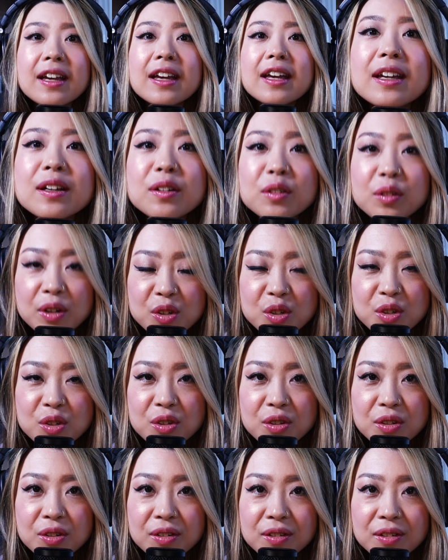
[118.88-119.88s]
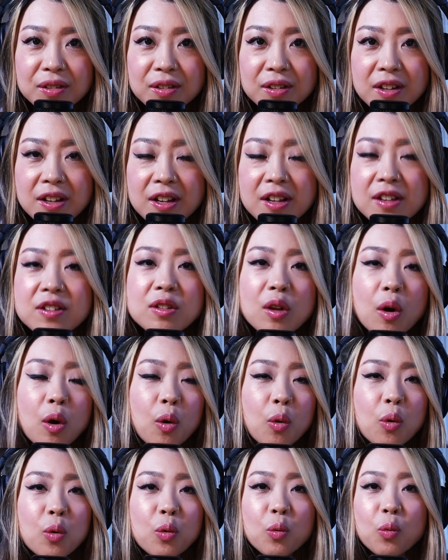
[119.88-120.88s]
English.
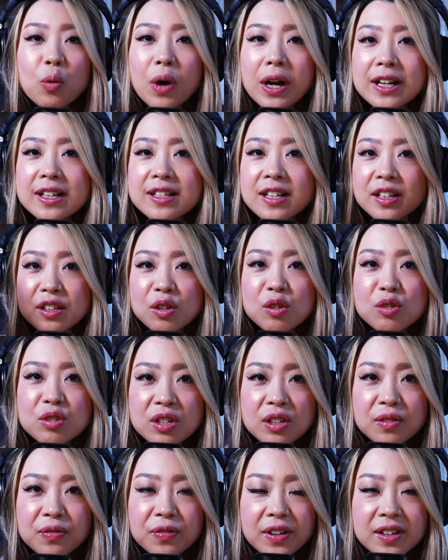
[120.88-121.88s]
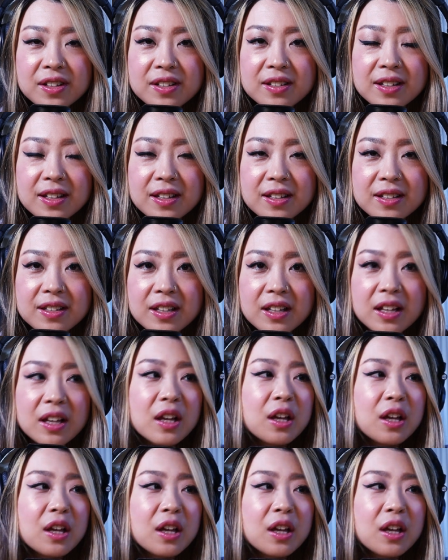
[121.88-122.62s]
So what is a huge difference is